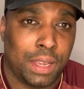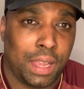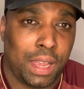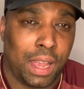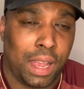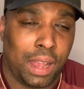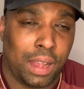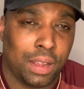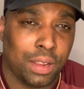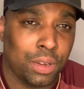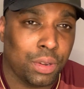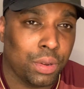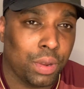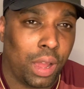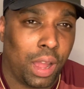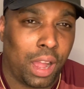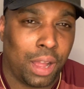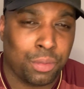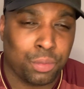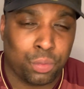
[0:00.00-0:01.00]
And
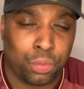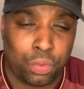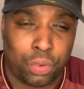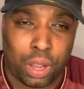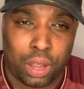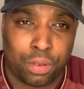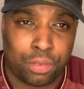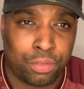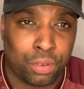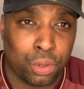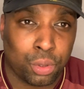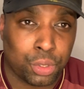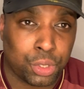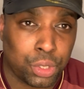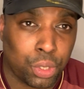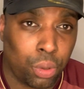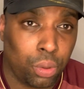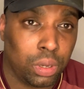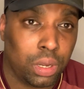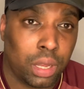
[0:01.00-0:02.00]
I feel so
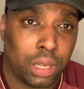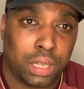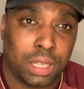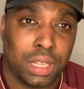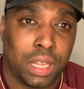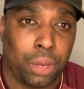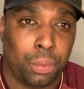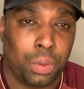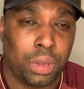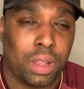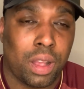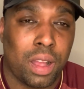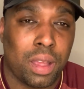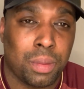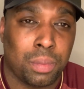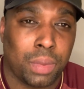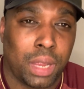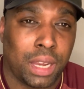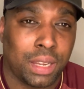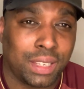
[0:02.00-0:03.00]
lucky that we got him.
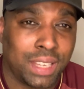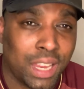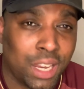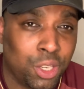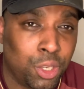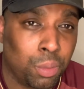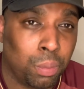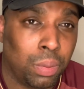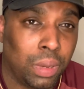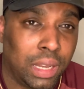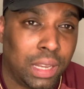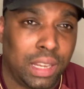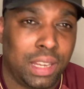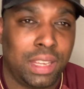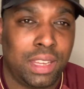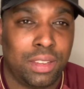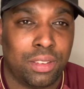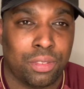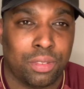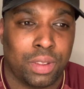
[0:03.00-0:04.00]
And can you
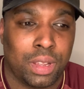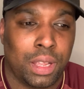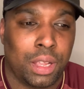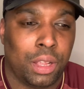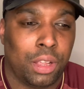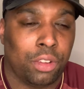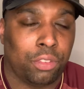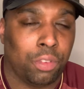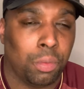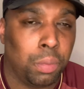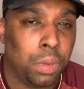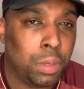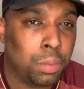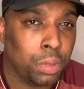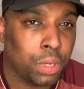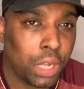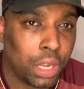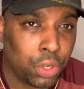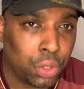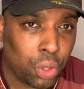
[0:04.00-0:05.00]
believe, for people
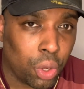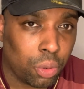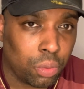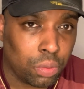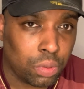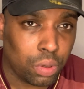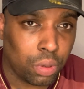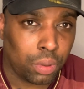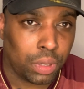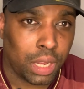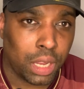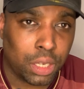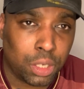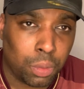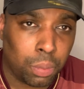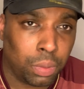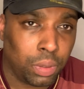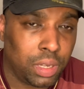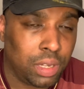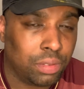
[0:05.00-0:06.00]
that don't know, can you
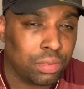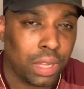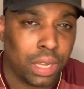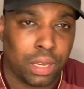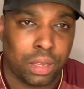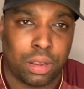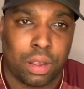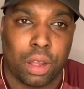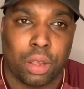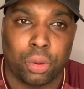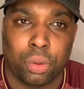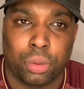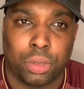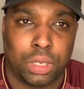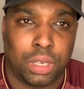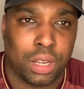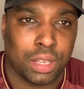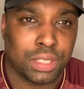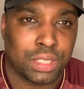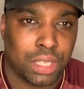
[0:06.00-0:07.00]
believe that the guy only
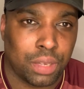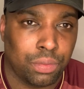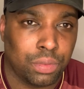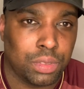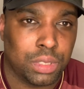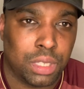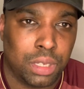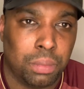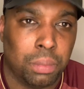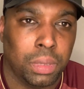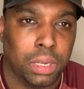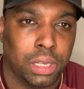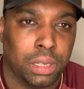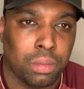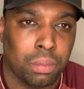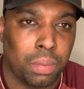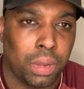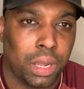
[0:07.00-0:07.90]
cost £70 million?